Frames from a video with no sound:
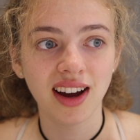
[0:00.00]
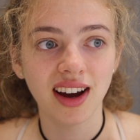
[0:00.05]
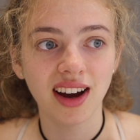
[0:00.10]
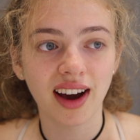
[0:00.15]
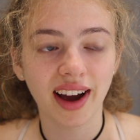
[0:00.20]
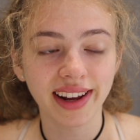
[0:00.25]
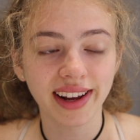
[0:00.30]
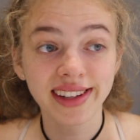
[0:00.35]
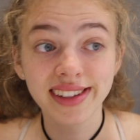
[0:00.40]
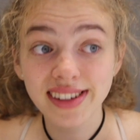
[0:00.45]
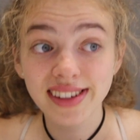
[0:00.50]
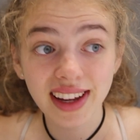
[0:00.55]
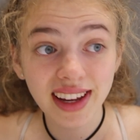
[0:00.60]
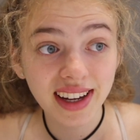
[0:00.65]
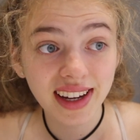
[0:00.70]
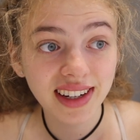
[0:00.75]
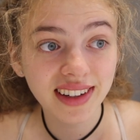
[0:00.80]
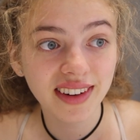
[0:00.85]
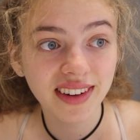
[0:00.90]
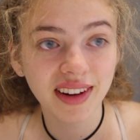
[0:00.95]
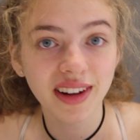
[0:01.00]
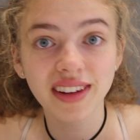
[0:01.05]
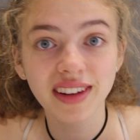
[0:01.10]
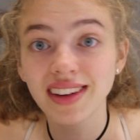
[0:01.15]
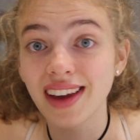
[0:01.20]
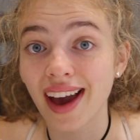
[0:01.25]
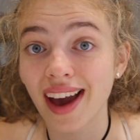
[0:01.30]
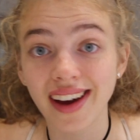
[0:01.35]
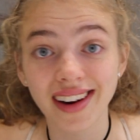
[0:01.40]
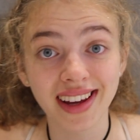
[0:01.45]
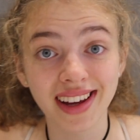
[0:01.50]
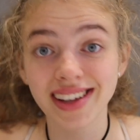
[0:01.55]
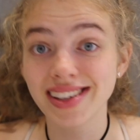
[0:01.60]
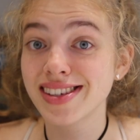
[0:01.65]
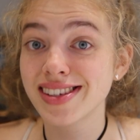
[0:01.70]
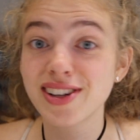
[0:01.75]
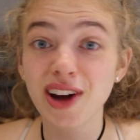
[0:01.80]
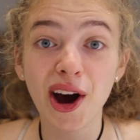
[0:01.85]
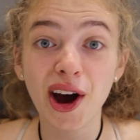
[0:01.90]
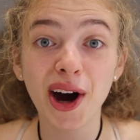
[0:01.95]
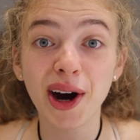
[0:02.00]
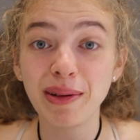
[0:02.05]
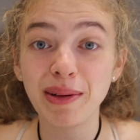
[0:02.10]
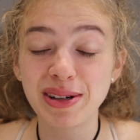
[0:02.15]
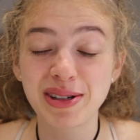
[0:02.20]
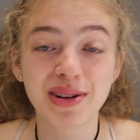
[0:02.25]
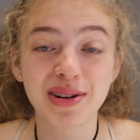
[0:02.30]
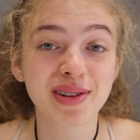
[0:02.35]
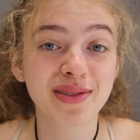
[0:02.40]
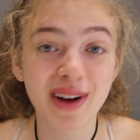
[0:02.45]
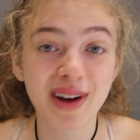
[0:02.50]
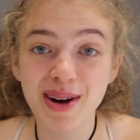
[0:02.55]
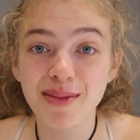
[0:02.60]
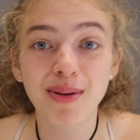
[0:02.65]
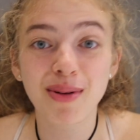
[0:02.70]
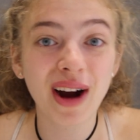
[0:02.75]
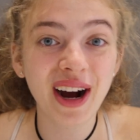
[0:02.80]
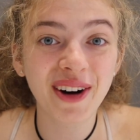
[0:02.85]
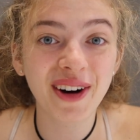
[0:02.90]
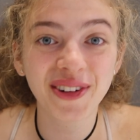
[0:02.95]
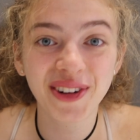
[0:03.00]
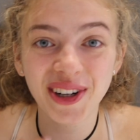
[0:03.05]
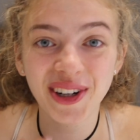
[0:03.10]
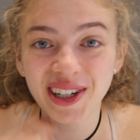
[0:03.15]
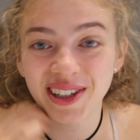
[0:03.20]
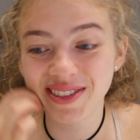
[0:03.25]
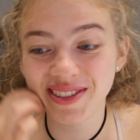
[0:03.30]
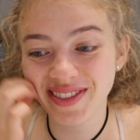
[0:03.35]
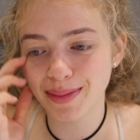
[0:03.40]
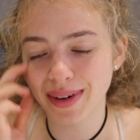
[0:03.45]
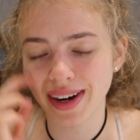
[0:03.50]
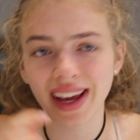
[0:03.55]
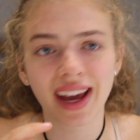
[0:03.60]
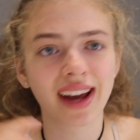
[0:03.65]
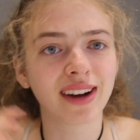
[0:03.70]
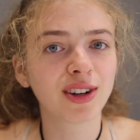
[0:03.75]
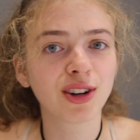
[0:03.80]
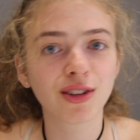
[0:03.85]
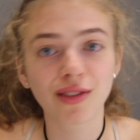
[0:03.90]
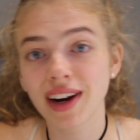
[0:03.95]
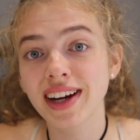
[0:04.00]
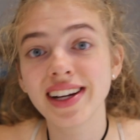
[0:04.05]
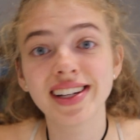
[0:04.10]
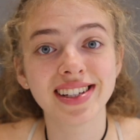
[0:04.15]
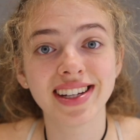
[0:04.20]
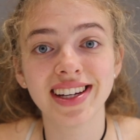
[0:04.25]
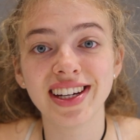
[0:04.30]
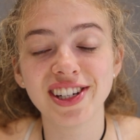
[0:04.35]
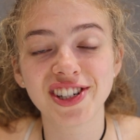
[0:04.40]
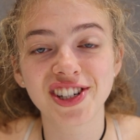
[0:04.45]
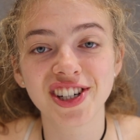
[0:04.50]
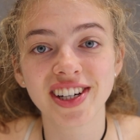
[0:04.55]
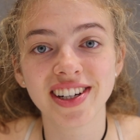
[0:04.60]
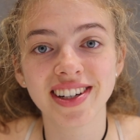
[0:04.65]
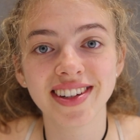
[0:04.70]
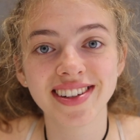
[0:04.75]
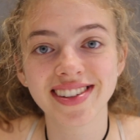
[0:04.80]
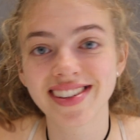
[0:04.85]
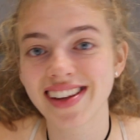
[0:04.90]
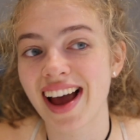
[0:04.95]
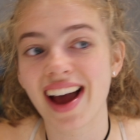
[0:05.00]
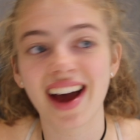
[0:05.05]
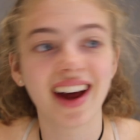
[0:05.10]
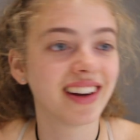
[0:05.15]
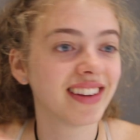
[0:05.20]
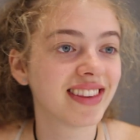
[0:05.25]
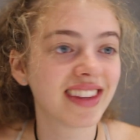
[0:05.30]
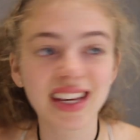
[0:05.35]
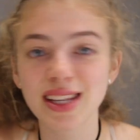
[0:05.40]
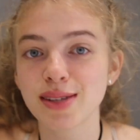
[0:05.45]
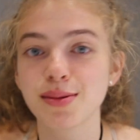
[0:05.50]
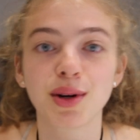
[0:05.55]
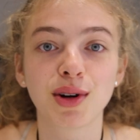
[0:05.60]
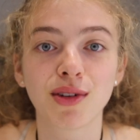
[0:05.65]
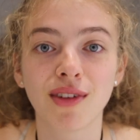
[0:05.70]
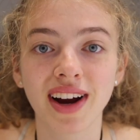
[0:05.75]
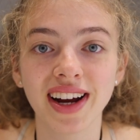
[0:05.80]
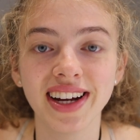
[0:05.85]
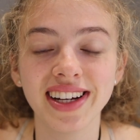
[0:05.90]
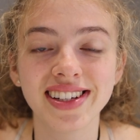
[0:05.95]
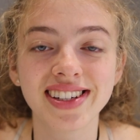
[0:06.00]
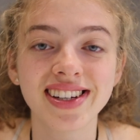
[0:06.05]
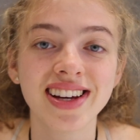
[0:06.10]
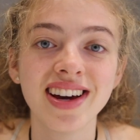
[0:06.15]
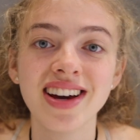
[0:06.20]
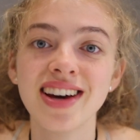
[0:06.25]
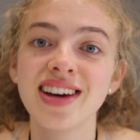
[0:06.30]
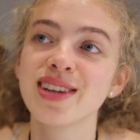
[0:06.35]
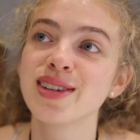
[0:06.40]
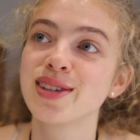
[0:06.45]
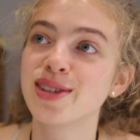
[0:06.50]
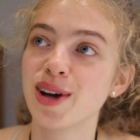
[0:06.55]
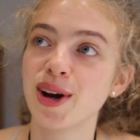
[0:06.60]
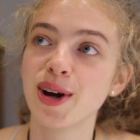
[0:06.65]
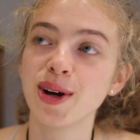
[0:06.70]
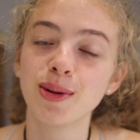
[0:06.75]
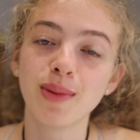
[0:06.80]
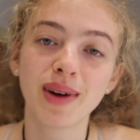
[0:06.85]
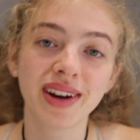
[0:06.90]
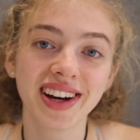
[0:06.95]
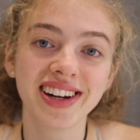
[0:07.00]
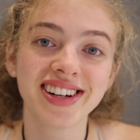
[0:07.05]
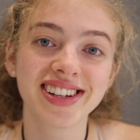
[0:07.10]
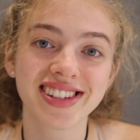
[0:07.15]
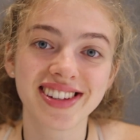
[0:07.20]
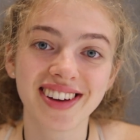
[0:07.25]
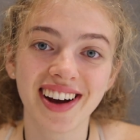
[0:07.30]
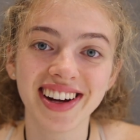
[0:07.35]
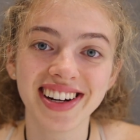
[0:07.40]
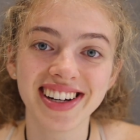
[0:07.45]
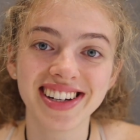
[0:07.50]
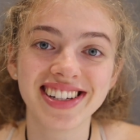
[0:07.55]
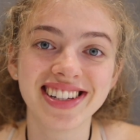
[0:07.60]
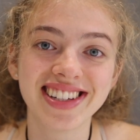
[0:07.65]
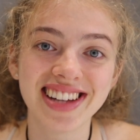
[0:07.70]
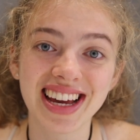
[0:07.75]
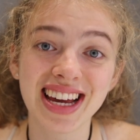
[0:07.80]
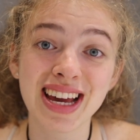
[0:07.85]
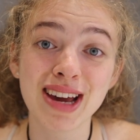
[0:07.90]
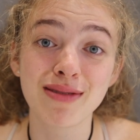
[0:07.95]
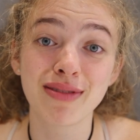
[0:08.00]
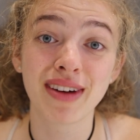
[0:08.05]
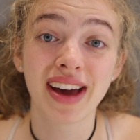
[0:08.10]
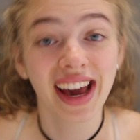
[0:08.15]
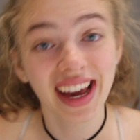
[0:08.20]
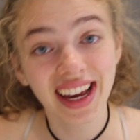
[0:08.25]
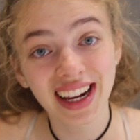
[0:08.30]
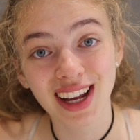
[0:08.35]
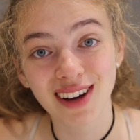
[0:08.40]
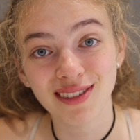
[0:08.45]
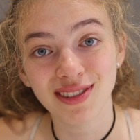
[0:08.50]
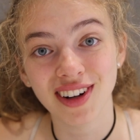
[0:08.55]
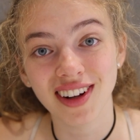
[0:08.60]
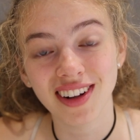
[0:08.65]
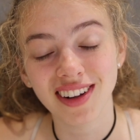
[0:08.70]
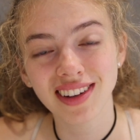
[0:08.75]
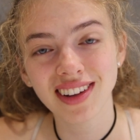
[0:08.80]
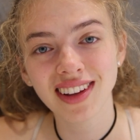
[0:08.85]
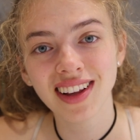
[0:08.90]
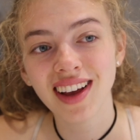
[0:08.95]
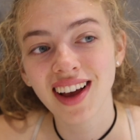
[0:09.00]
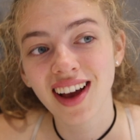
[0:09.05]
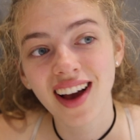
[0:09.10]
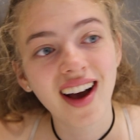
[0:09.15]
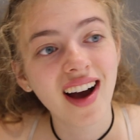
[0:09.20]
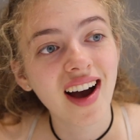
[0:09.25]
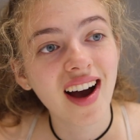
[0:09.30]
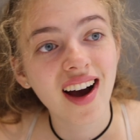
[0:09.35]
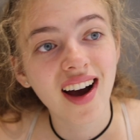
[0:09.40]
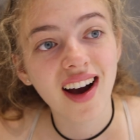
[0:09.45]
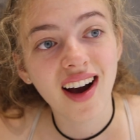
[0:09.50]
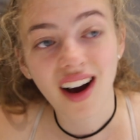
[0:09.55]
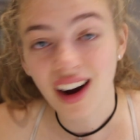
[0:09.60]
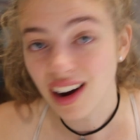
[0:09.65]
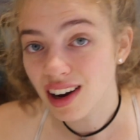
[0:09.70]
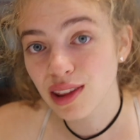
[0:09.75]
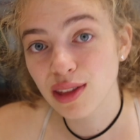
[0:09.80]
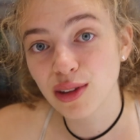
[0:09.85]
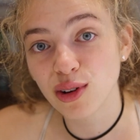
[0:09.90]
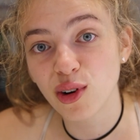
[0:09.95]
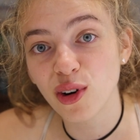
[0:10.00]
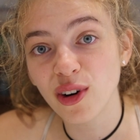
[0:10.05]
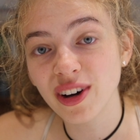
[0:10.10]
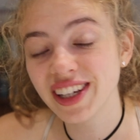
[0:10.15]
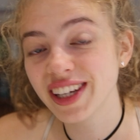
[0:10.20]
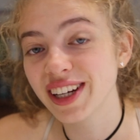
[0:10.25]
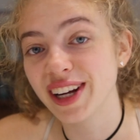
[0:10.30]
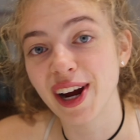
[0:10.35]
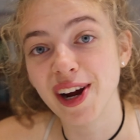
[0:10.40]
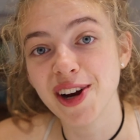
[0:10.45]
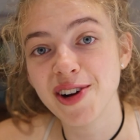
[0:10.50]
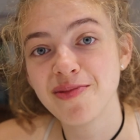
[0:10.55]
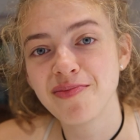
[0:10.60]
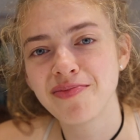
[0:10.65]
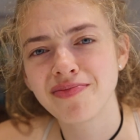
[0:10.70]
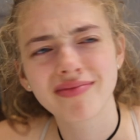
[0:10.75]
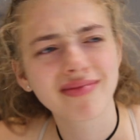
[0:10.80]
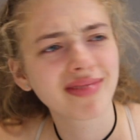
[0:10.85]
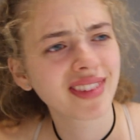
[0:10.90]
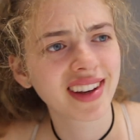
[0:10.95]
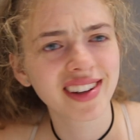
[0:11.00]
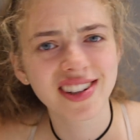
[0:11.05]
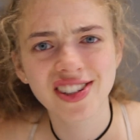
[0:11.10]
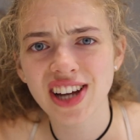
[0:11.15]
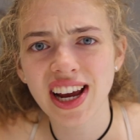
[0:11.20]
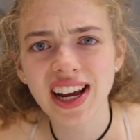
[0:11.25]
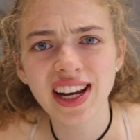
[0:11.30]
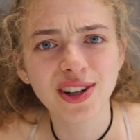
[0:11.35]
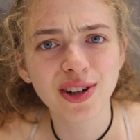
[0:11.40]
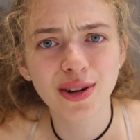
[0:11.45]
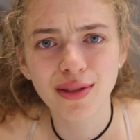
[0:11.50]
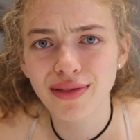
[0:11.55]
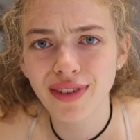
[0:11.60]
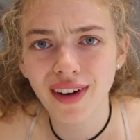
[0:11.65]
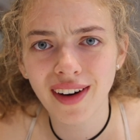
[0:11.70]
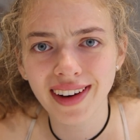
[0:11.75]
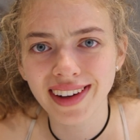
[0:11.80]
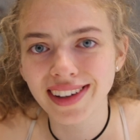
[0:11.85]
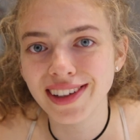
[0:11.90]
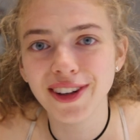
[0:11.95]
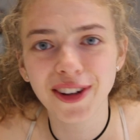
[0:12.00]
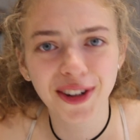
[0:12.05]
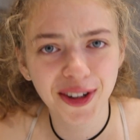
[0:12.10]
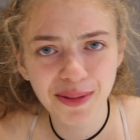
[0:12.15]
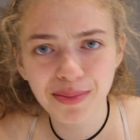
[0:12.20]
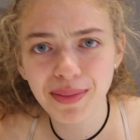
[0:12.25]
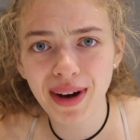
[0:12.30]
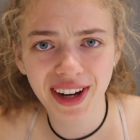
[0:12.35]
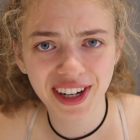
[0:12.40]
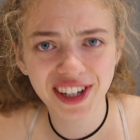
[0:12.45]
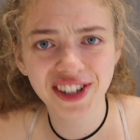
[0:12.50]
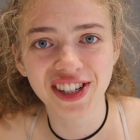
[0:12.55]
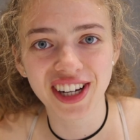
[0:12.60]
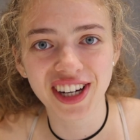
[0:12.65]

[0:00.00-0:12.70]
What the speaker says: I did get an A star, which I was very proud of, and I had great teachers and things were great. So when I decided to take it for A level, I thought, you know, Jade, you're fine, you can manage